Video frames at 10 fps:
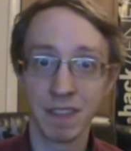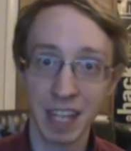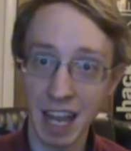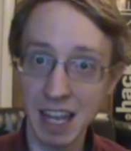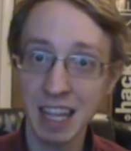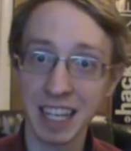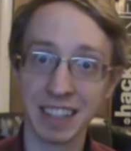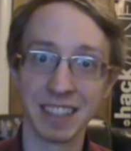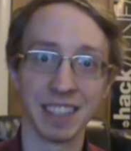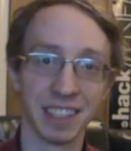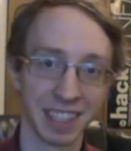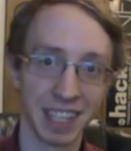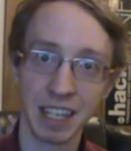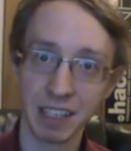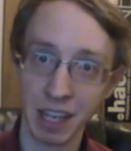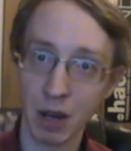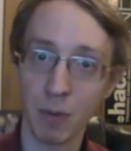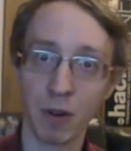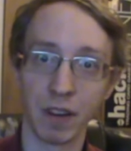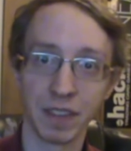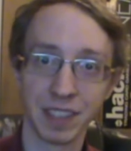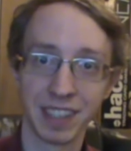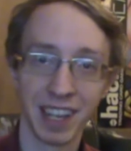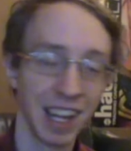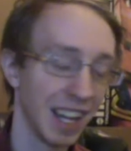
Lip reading: the aliens, the xenomorphs.